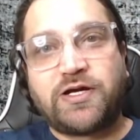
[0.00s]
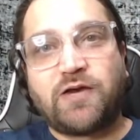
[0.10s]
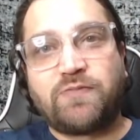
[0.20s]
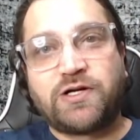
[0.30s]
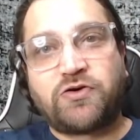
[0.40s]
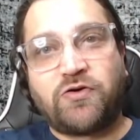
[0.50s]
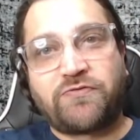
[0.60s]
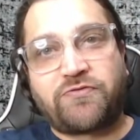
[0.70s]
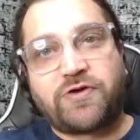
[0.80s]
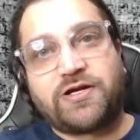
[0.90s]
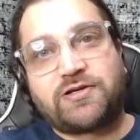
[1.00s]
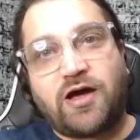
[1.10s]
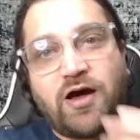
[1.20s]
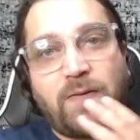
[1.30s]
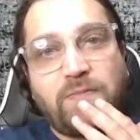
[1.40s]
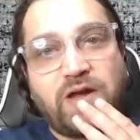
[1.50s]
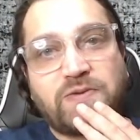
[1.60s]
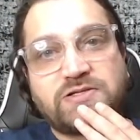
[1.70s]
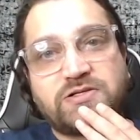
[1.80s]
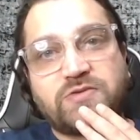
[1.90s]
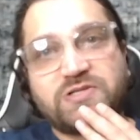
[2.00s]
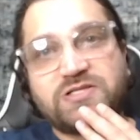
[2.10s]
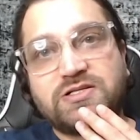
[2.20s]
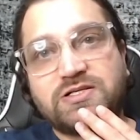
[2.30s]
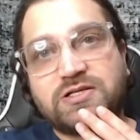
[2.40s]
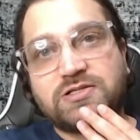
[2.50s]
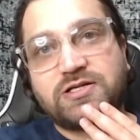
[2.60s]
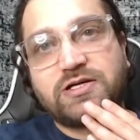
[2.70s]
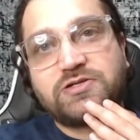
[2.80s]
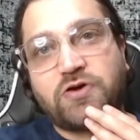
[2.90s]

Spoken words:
Gilbert Gottfried, Maple Syrup is Disgusting.